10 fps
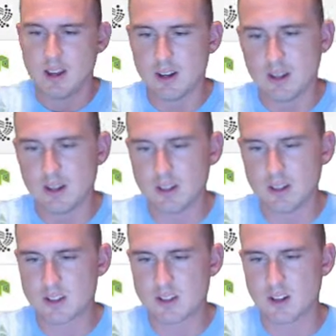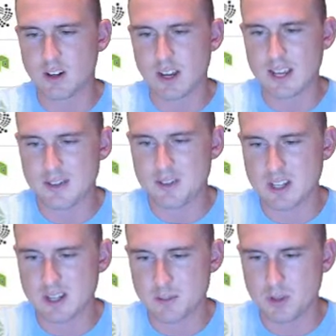Let's see here. I have
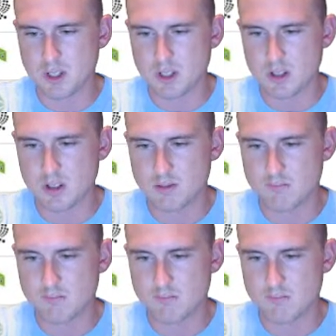not been